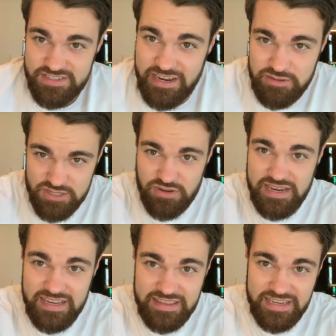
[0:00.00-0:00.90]
So he was
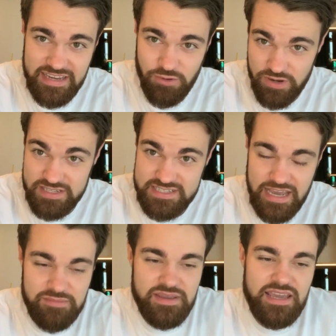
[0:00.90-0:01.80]
looking in the audience
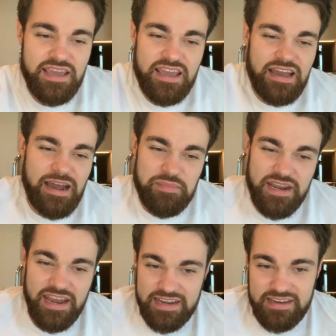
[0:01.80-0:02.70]
tab,
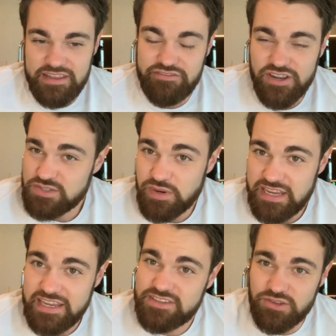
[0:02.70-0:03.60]
and in the first
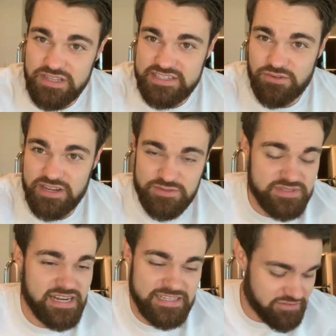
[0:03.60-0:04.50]
week, he saw that his audience
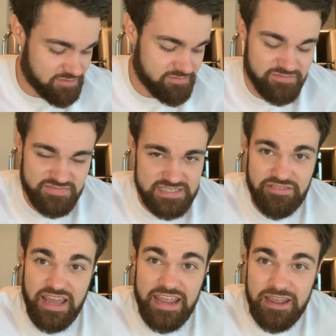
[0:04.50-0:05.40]
was active at
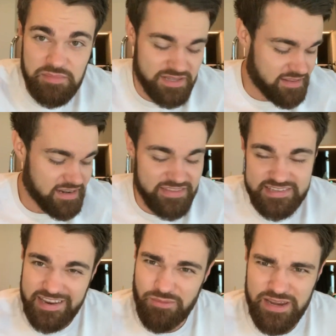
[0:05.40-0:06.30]
7 a.m, and then in the
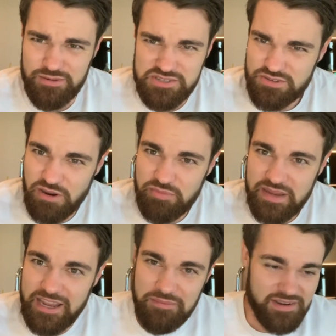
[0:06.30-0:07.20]
second week, it was 12
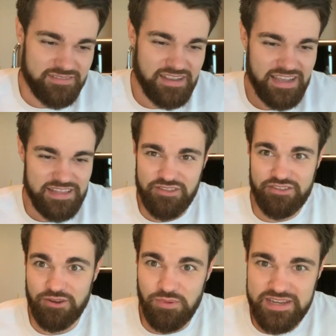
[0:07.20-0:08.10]
p.m, and in the
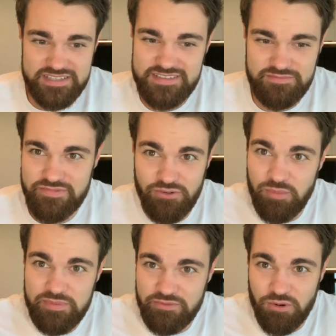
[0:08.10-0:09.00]
third week, it's
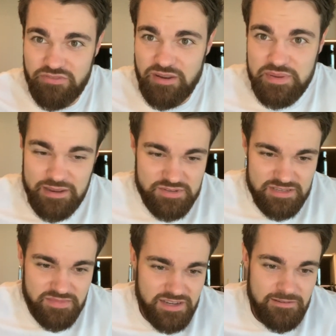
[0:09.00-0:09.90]
4 or 5 p.m. or
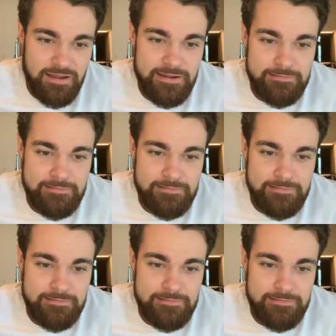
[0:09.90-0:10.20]
something.